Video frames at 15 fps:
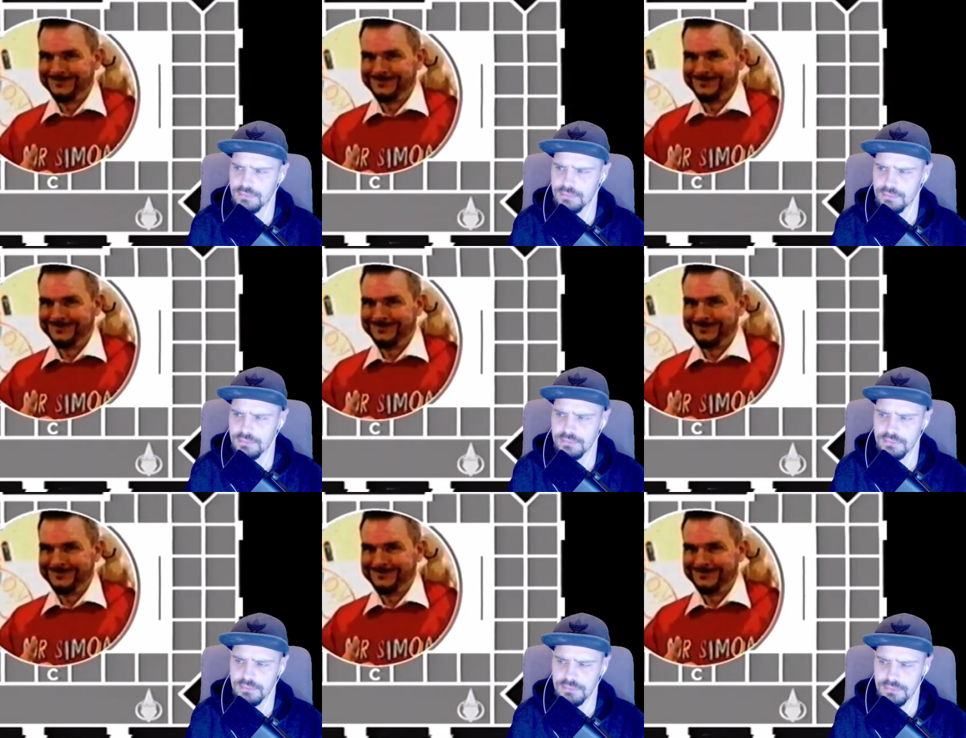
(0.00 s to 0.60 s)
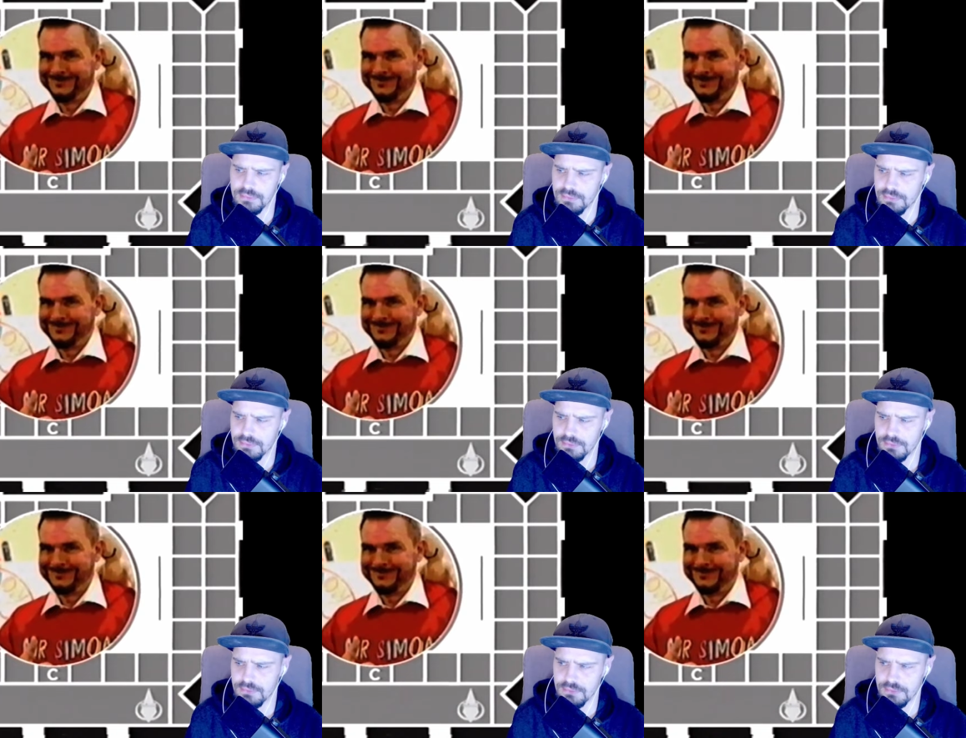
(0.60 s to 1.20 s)

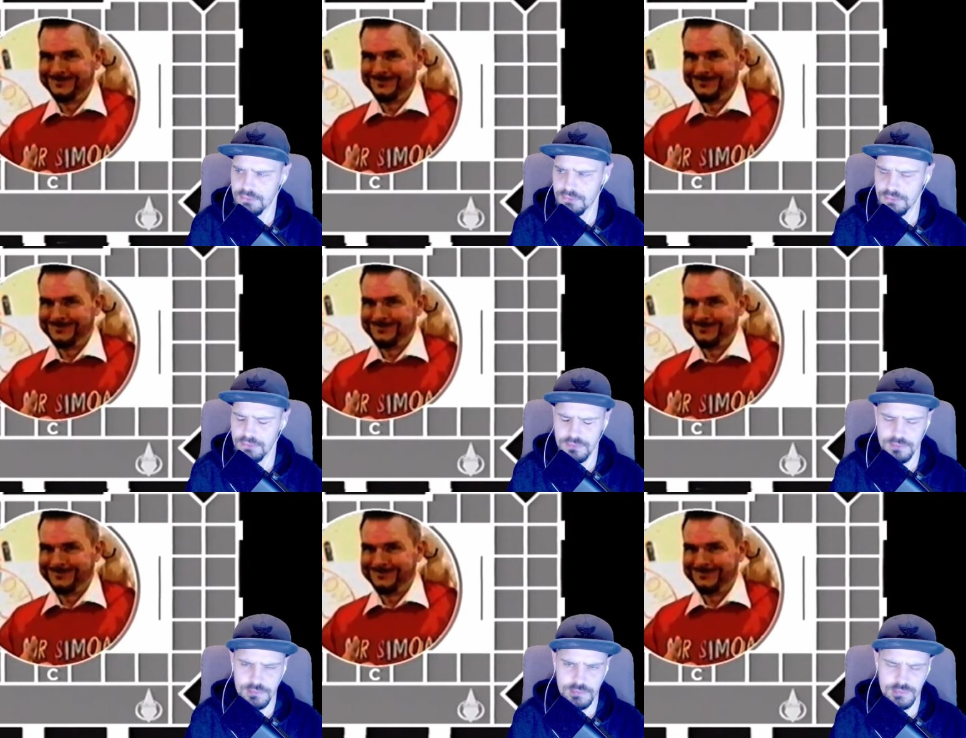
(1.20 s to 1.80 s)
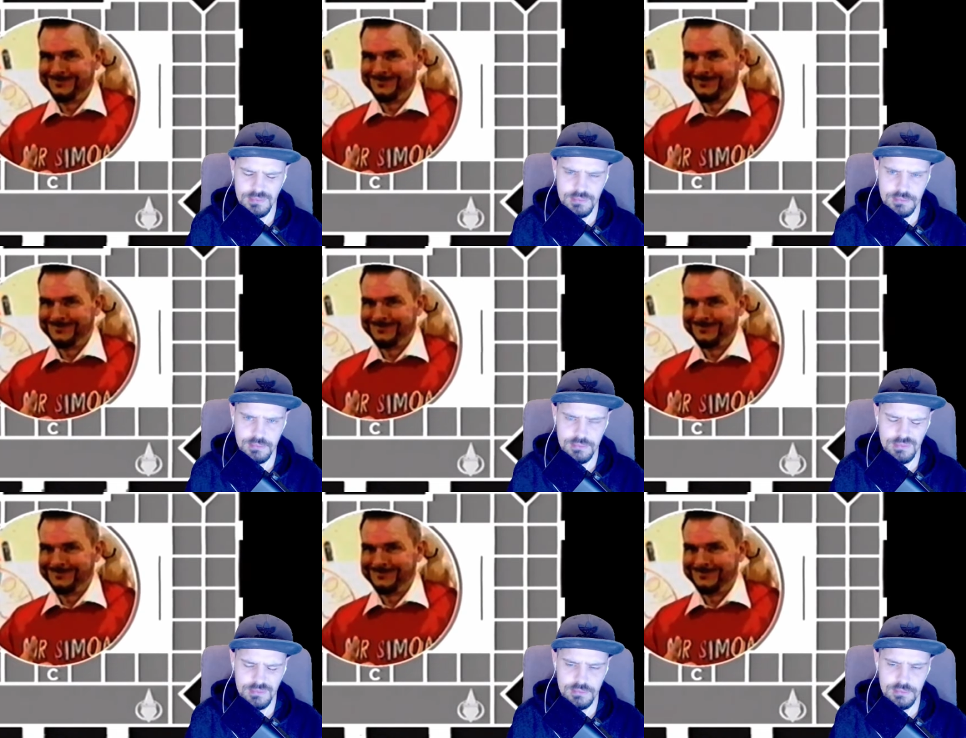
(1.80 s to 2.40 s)

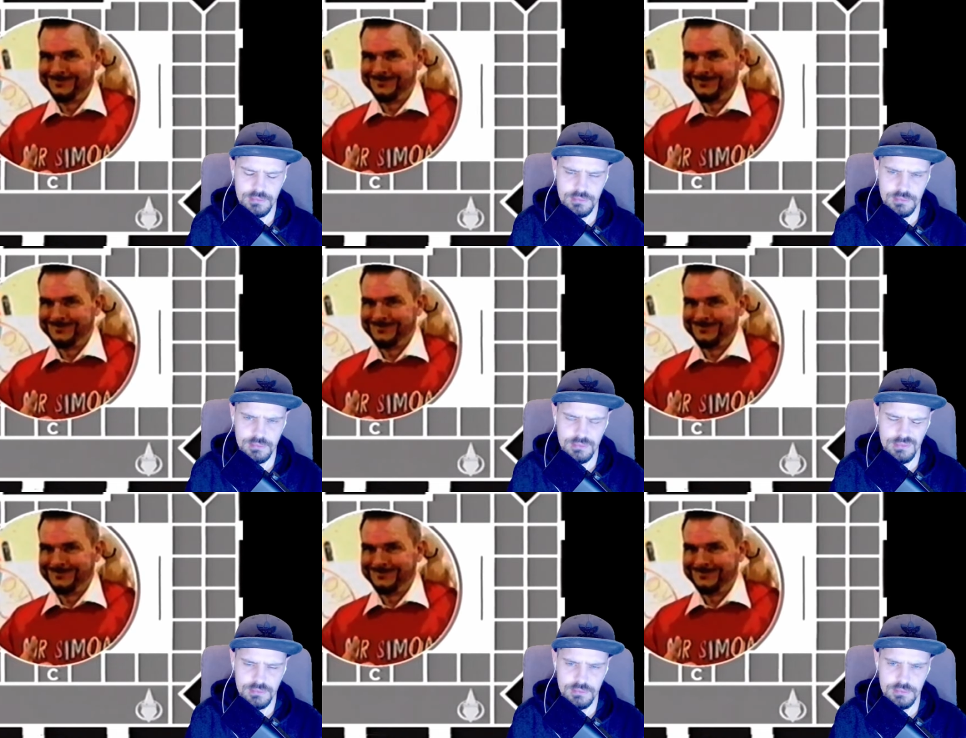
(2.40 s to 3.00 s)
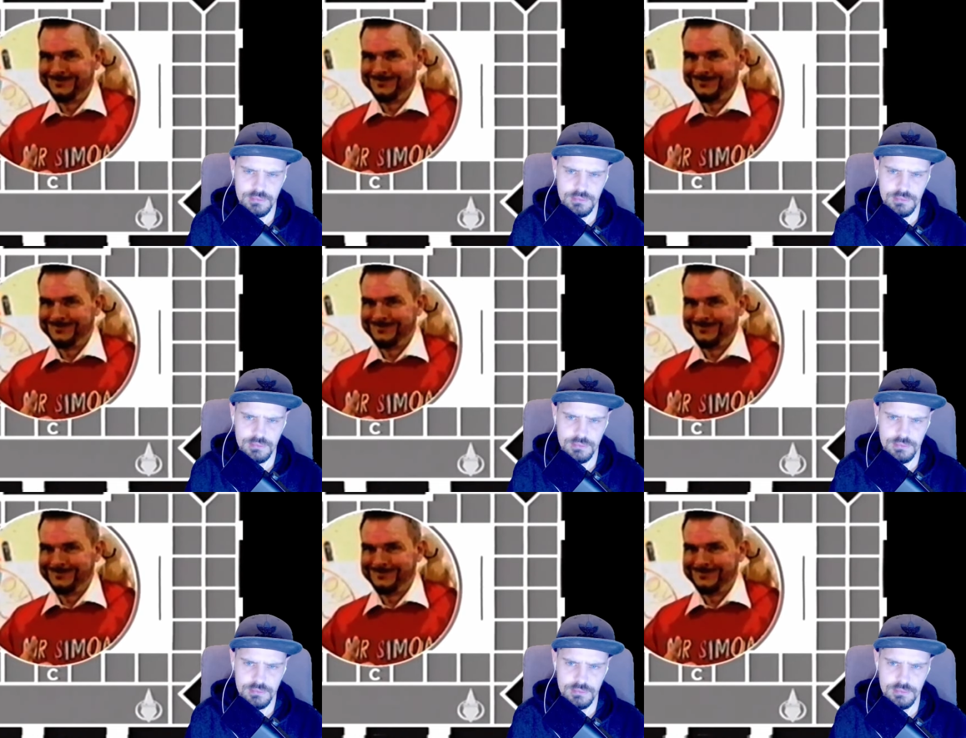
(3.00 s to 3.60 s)

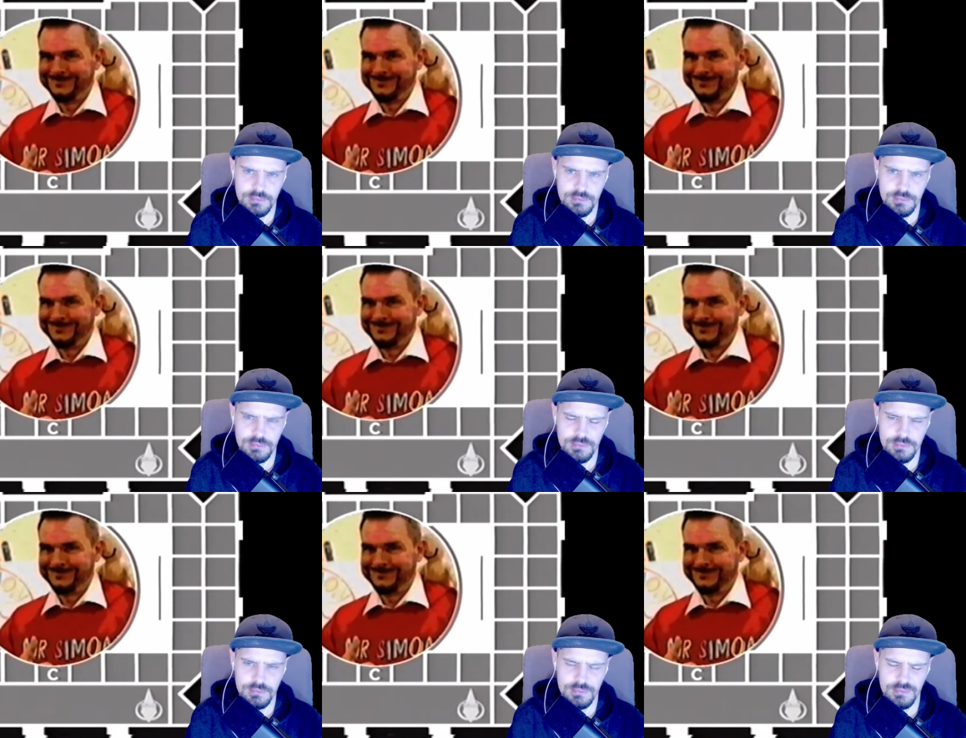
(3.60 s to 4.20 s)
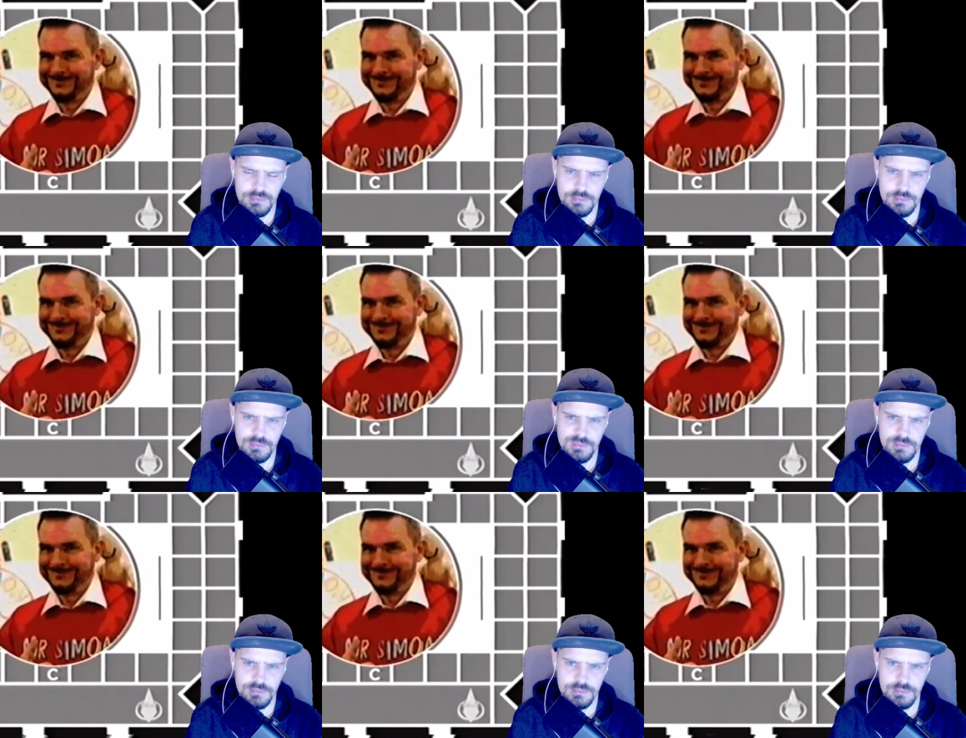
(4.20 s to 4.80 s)

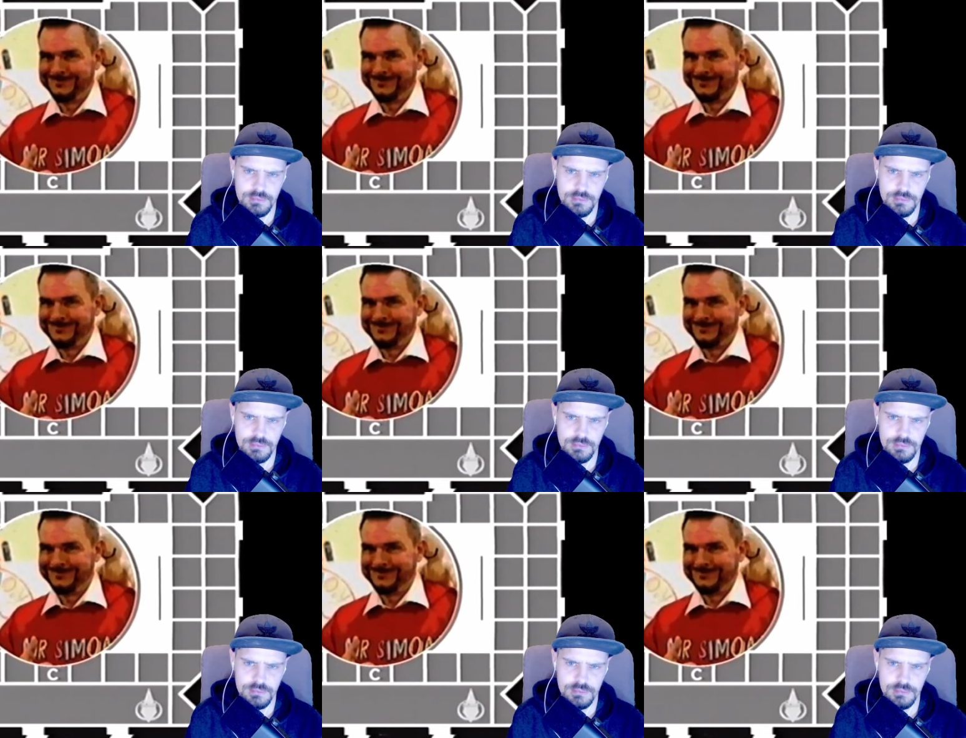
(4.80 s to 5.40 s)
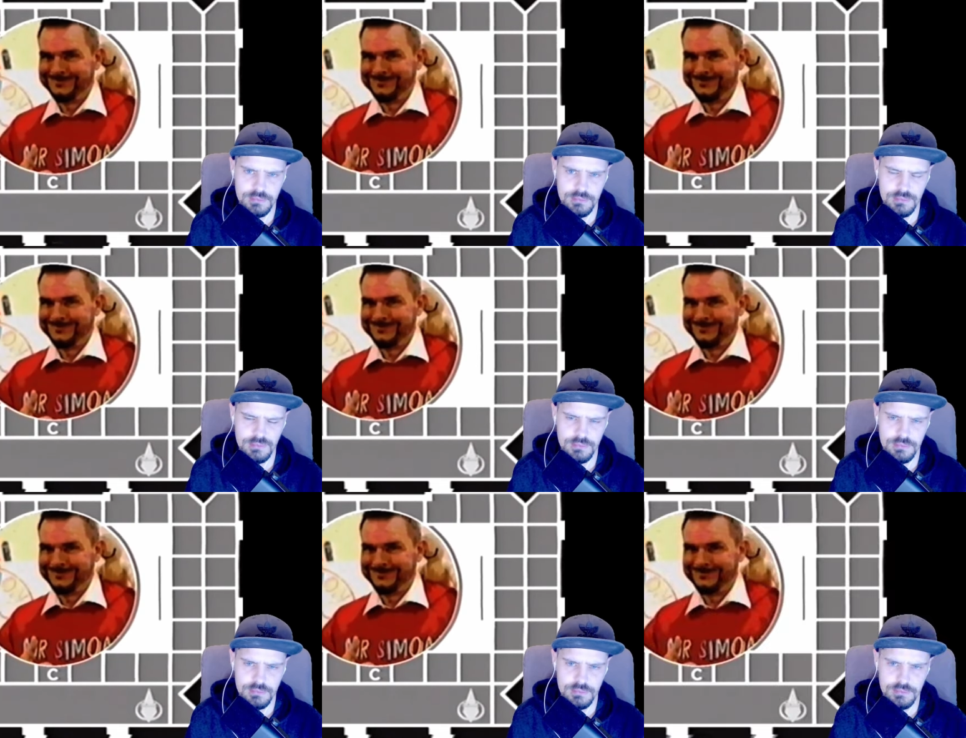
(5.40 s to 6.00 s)

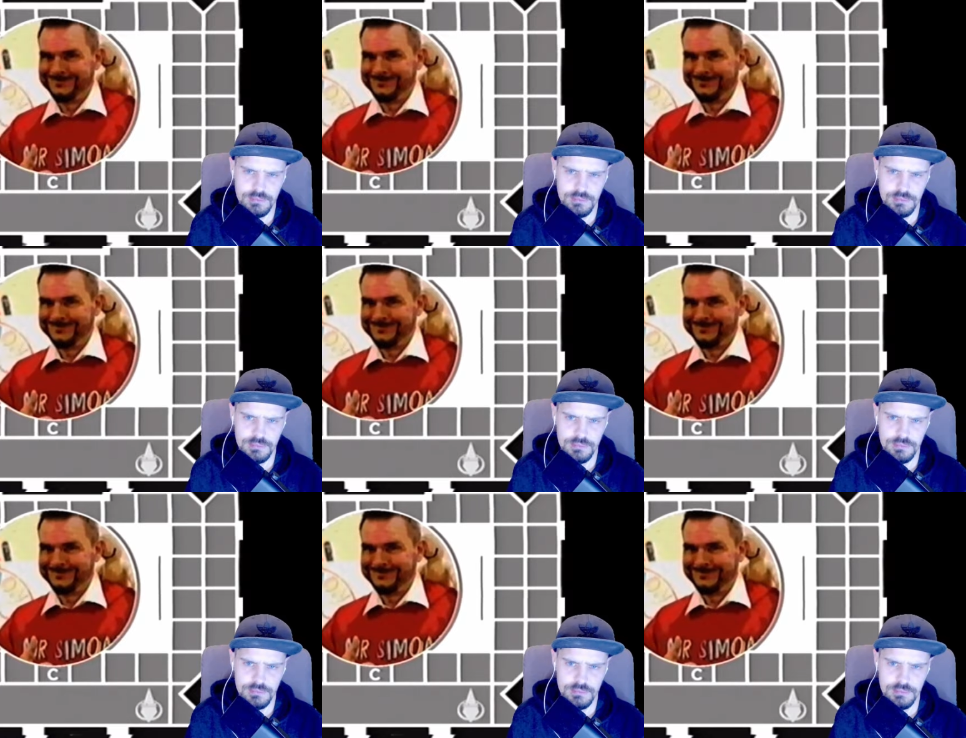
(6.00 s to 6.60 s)
Nobody speaks.